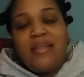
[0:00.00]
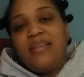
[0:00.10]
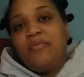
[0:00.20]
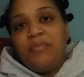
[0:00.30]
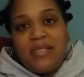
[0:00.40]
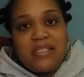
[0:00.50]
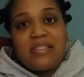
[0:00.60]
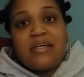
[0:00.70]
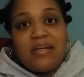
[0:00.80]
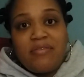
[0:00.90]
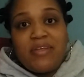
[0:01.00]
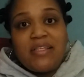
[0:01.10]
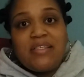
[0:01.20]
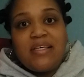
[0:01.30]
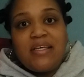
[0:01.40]
in the midst of
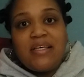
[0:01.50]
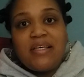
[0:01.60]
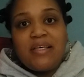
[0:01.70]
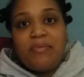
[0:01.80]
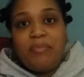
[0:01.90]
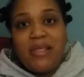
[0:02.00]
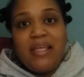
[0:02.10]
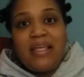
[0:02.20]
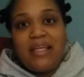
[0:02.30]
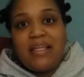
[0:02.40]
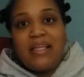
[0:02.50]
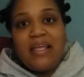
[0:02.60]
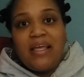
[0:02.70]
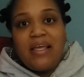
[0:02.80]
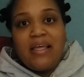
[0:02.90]
it being
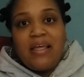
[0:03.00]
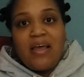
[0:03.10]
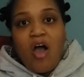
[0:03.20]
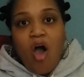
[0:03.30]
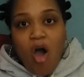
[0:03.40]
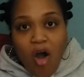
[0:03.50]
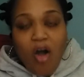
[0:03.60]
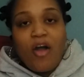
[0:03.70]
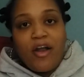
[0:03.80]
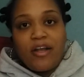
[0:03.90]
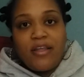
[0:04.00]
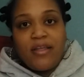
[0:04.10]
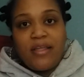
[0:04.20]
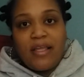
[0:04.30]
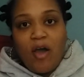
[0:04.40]
hard,
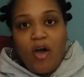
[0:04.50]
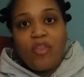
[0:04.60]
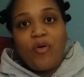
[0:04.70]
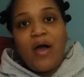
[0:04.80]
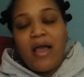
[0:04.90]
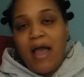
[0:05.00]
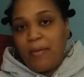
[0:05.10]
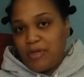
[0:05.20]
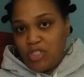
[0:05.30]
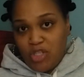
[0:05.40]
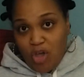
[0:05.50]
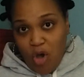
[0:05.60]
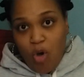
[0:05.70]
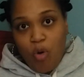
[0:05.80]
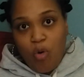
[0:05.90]
although I accomplished the
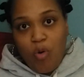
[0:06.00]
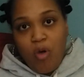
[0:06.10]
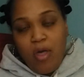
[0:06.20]
goal.